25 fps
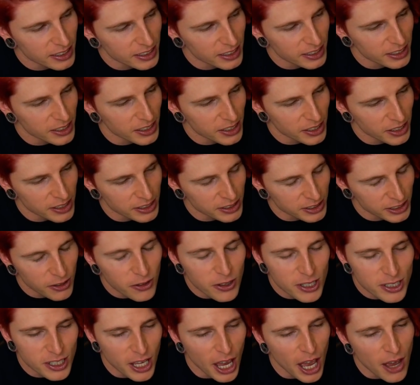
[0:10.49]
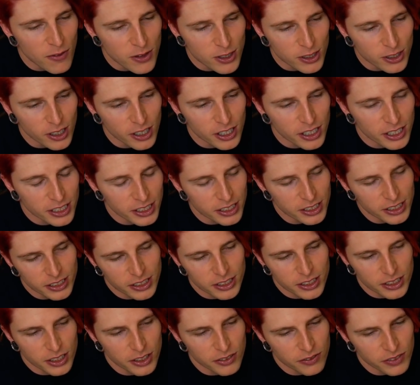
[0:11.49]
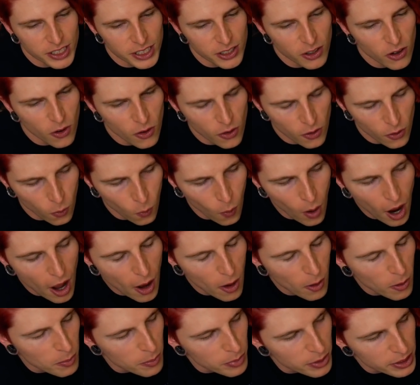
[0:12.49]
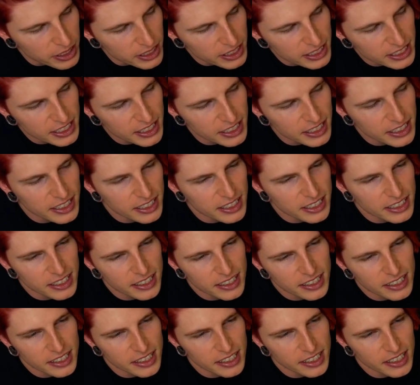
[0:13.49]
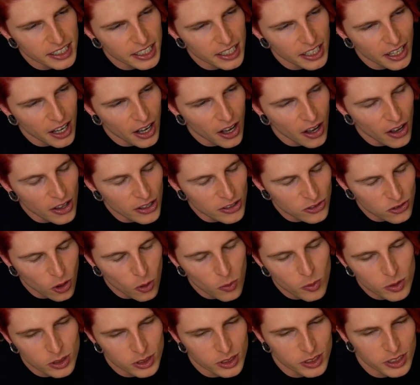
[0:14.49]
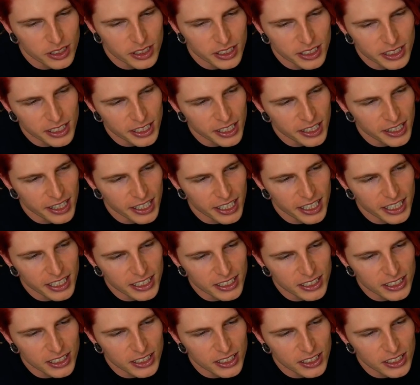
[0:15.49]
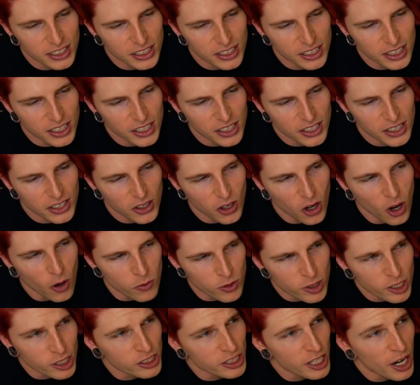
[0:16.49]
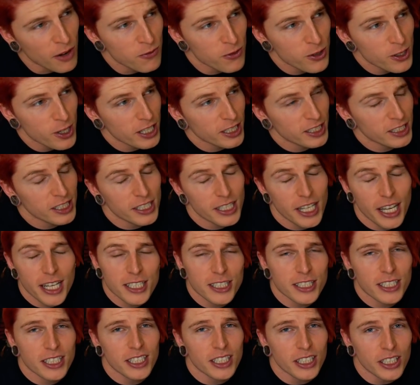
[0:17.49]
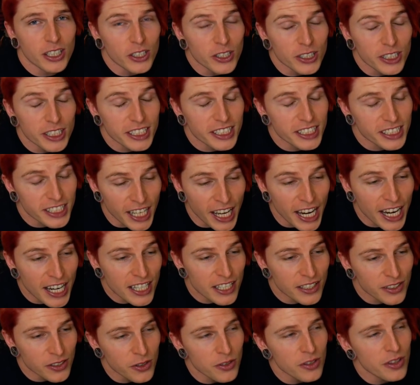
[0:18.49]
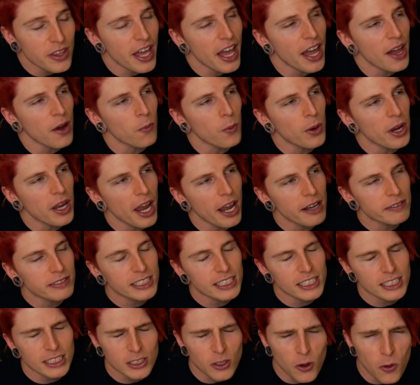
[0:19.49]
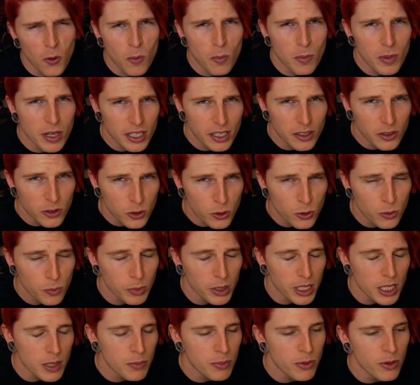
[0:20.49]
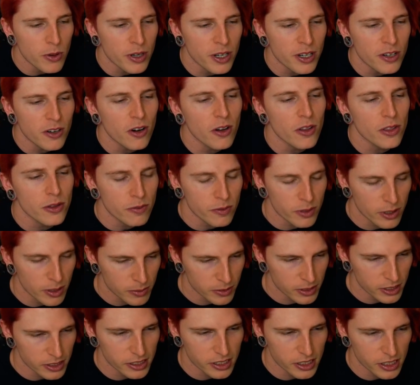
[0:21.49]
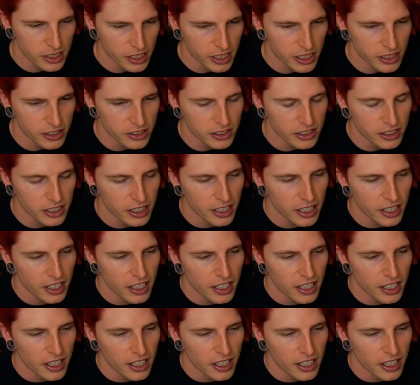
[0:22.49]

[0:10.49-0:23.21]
a series I haven't done a video on in a while, but it's always good to get things off your chest, and I feel like today's a good day to do that. We have so many new people here on the Repzilla channel,